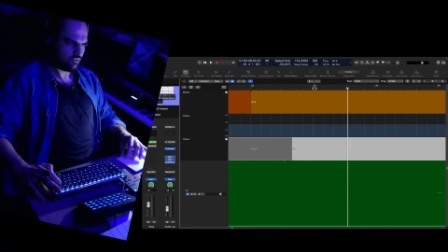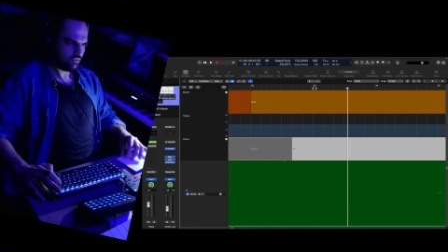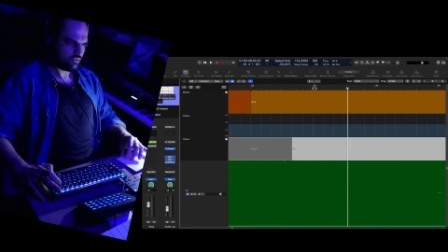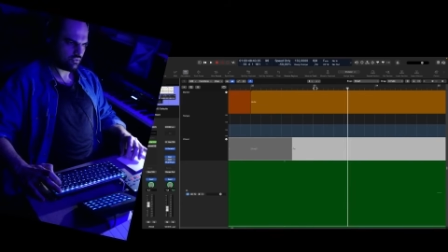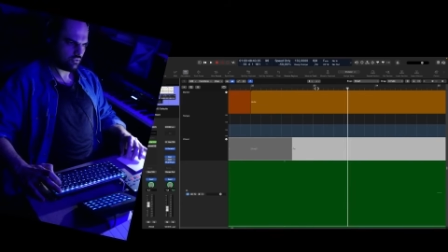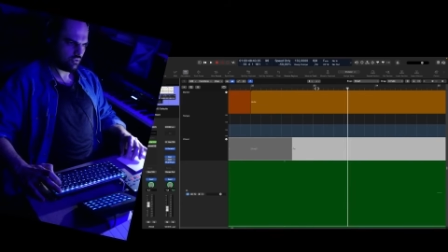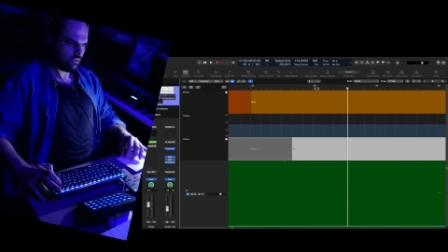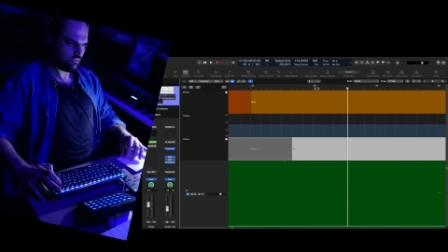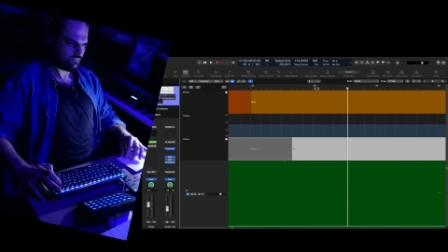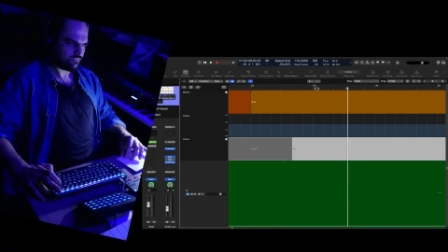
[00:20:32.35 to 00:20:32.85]

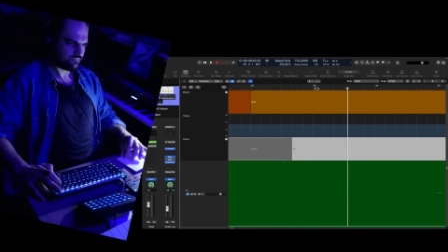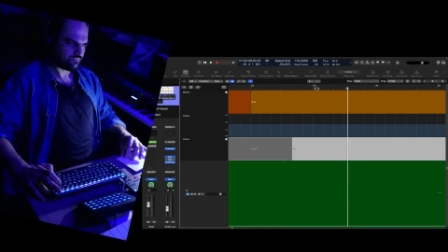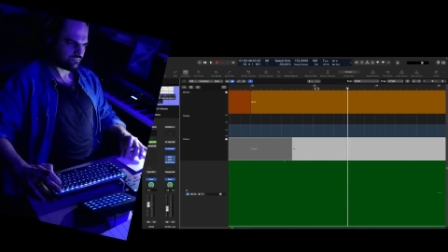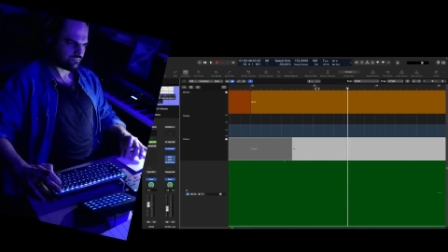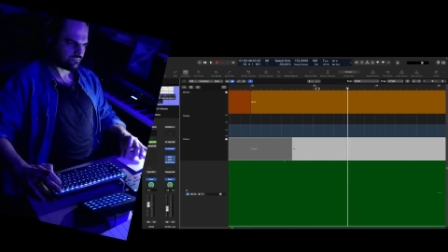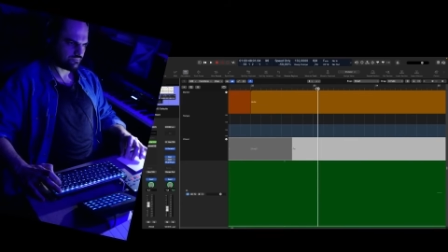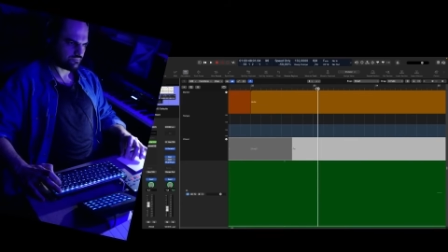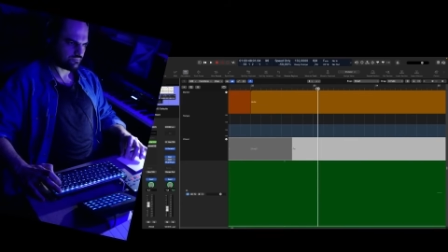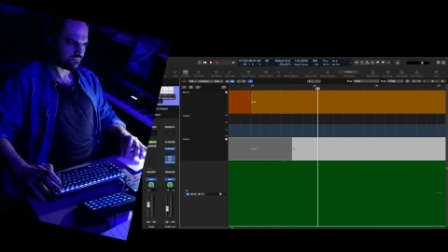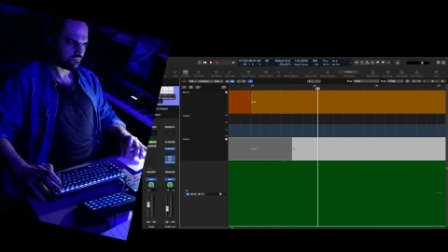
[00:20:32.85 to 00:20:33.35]
So
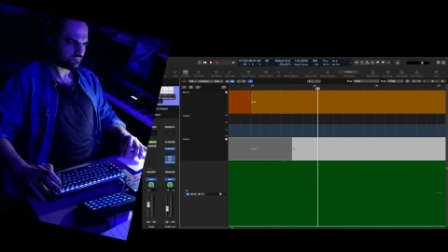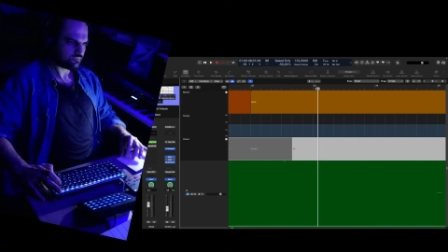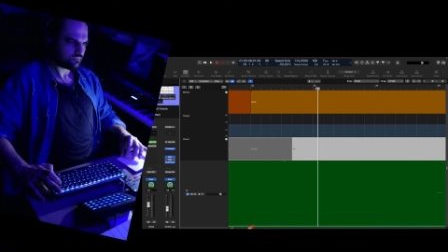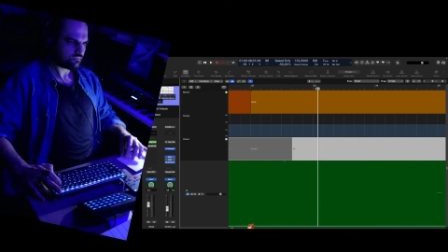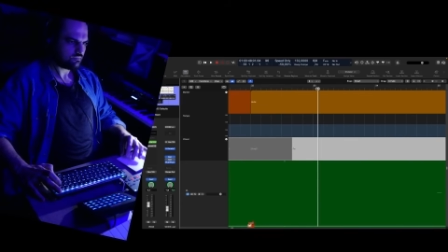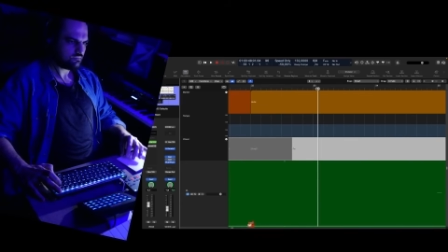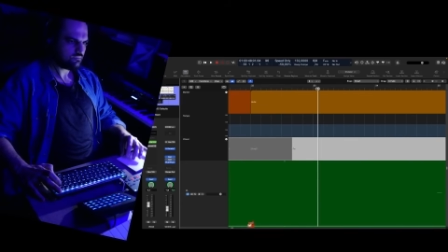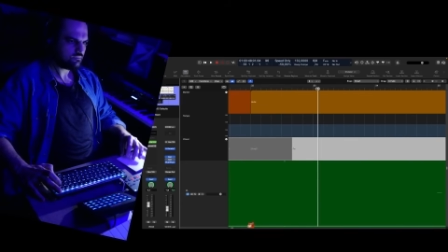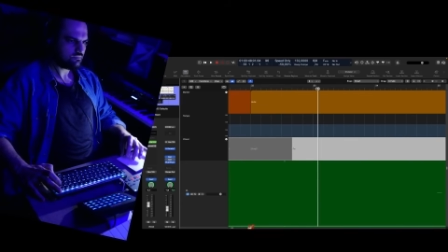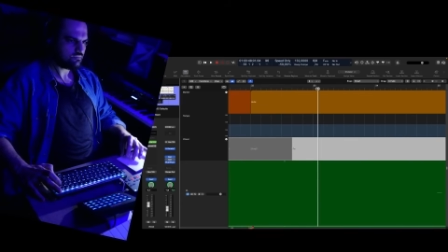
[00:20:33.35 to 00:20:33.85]

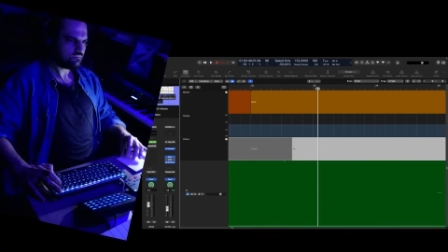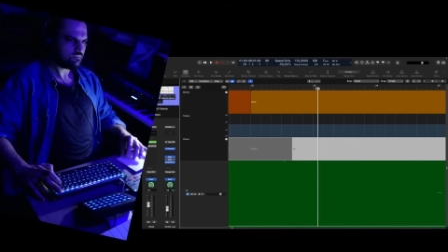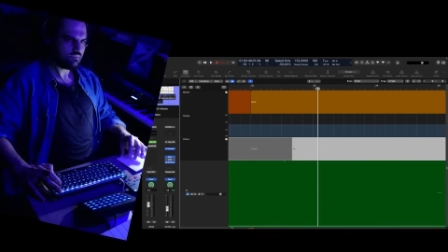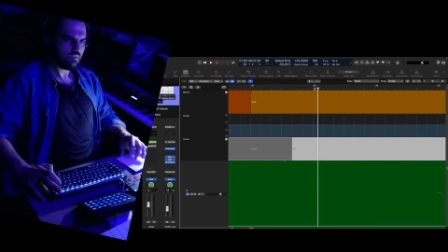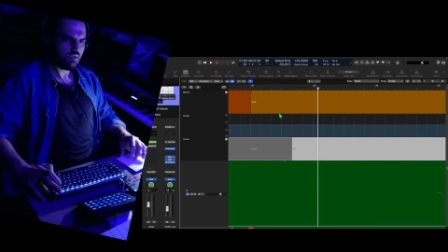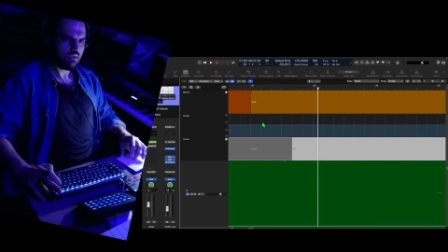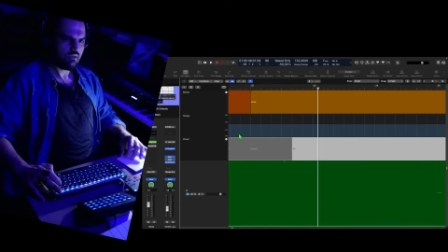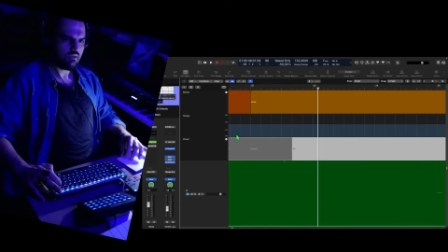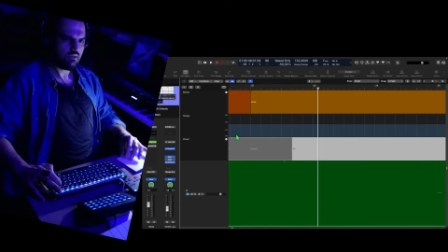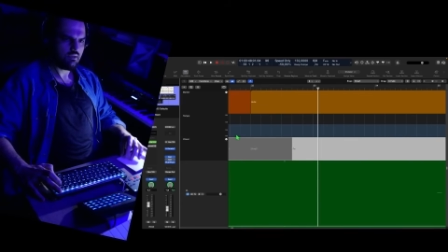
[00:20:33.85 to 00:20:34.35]

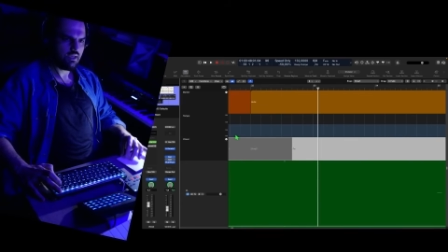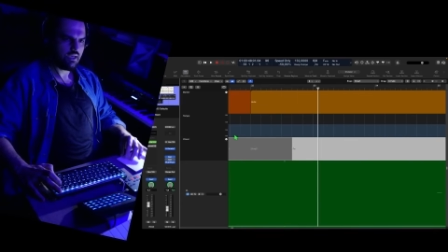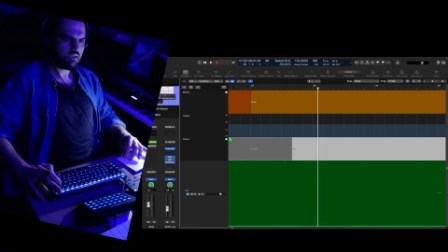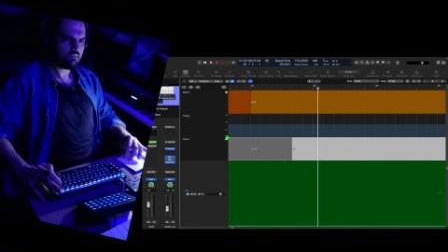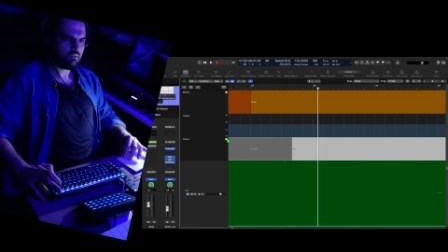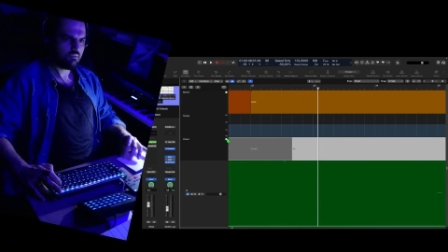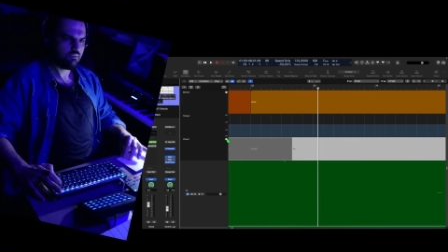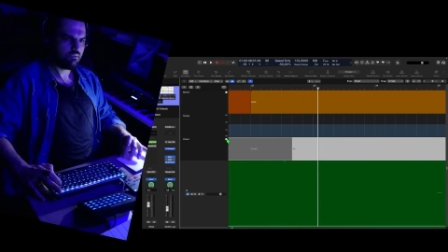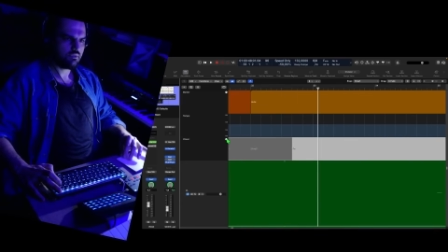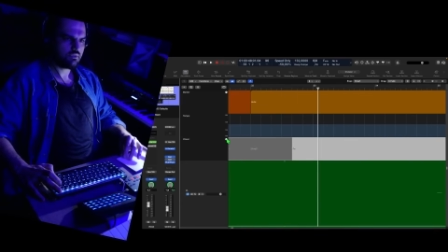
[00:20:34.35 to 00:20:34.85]
let
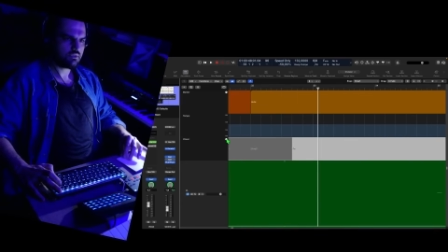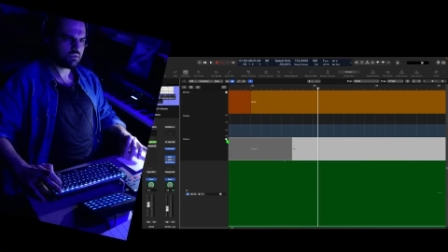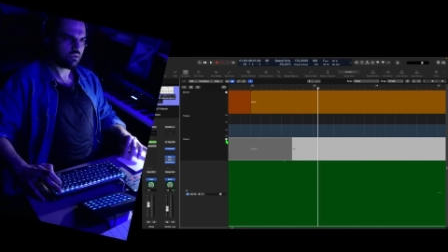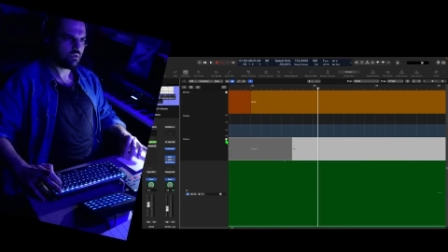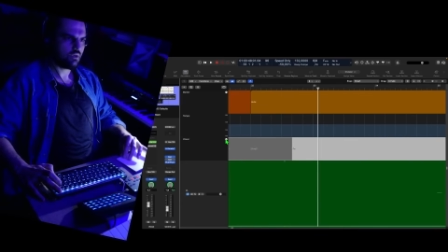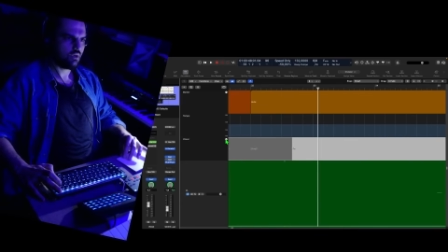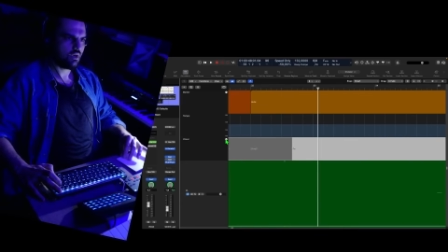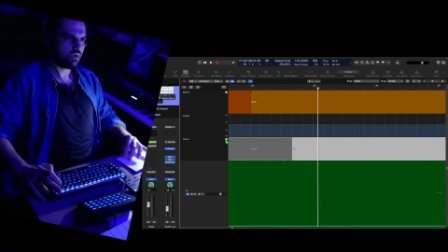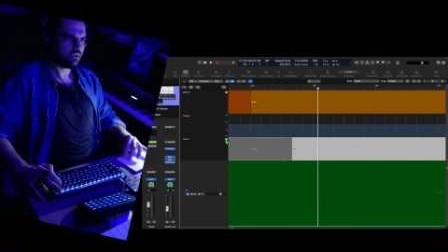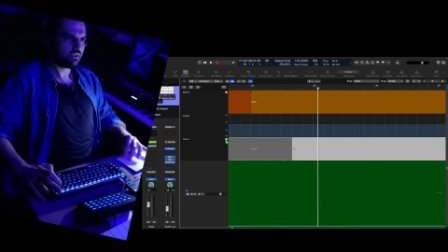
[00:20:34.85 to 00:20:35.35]
me put a
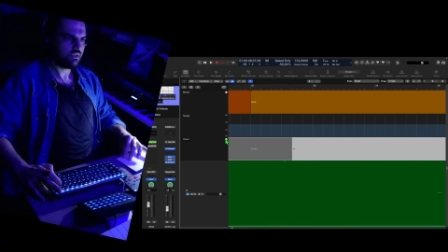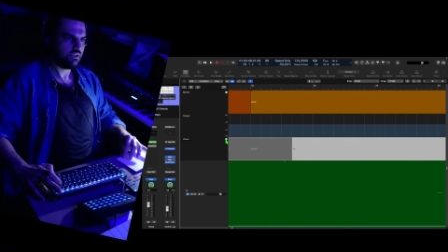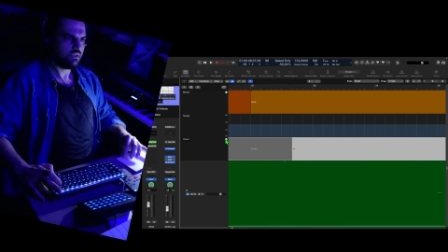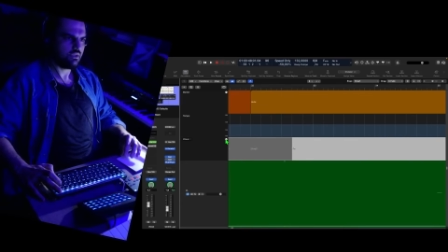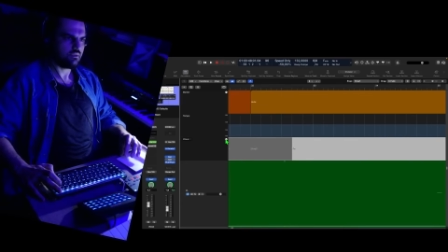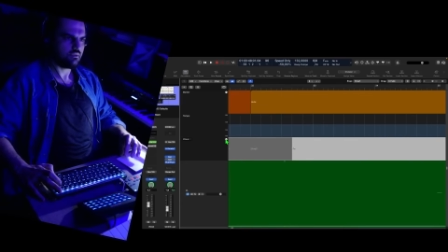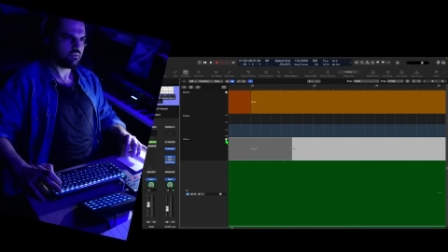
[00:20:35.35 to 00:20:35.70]
chord here.